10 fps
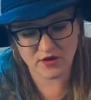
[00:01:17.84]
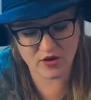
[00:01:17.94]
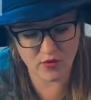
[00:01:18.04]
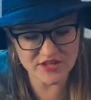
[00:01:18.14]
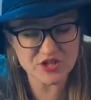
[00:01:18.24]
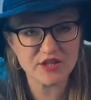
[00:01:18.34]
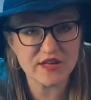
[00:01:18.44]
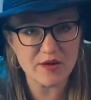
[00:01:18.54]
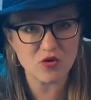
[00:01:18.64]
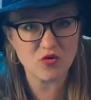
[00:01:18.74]
Question
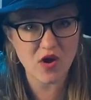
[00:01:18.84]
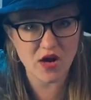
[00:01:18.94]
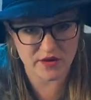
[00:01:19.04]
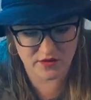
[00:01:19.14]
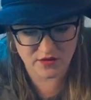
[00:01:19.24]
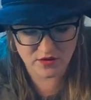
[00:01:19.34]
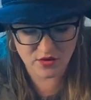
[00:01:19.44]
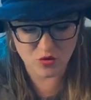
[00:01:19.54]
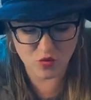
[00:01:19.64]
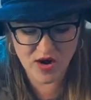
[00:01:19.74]
number one,
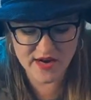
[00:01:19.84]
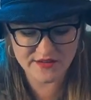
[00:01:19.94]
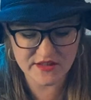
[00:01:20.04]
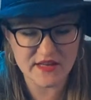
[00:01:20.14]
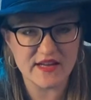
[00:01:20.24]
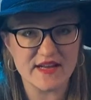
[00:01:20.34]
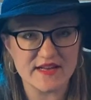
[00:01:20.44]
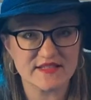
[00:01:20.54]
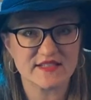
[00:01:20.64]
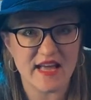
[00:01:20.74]
what
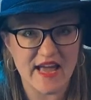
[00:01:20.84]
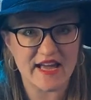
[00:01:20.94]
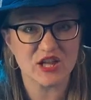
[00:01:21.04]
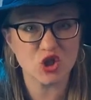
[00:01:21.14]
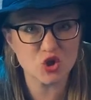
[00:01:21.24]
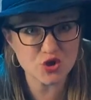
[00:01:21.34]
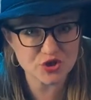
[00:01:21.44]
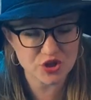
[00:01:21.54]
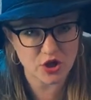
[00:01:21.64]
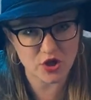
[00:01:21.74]
is a
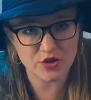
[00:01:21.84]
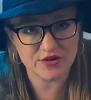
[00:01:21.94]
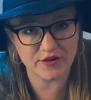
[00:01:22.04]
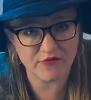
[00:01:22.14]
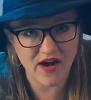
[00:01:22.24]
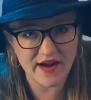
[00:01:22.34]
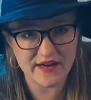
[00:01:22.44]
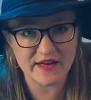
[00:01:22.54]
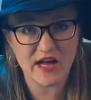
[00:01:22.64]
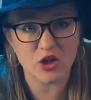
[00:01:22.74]
loser?
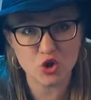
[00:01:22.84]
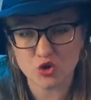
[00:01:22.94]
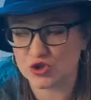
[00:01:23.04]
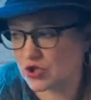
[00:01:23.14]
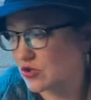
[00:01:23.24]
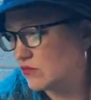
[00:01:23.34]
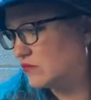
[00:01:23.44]
Define a loser.